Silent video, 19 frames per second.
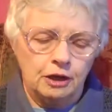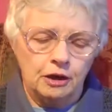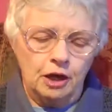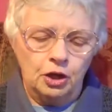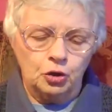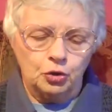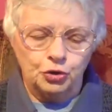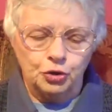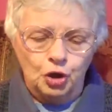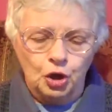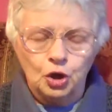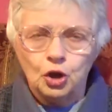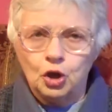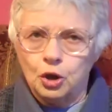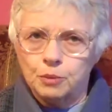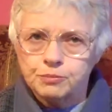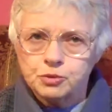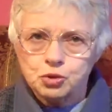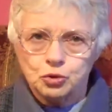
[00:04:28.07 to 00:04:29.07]
and I could
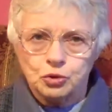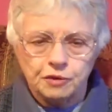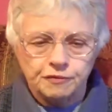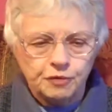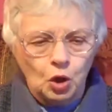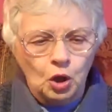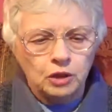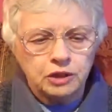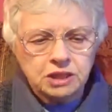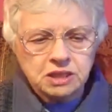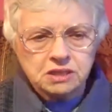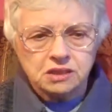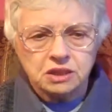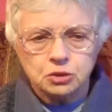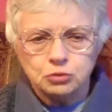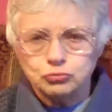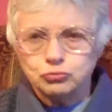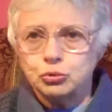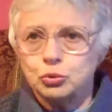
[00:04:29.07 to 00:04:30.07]
observe all these
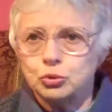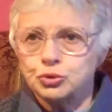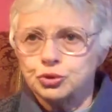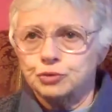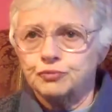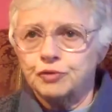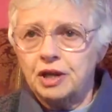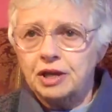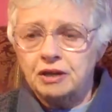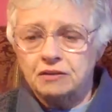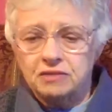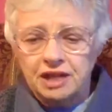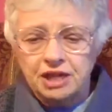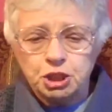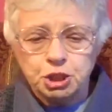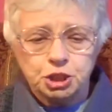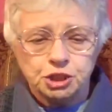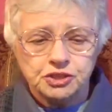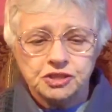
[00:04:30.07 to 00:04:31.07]
little rules and
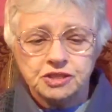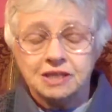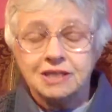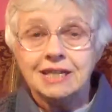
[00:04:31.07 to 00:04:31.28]
regulations,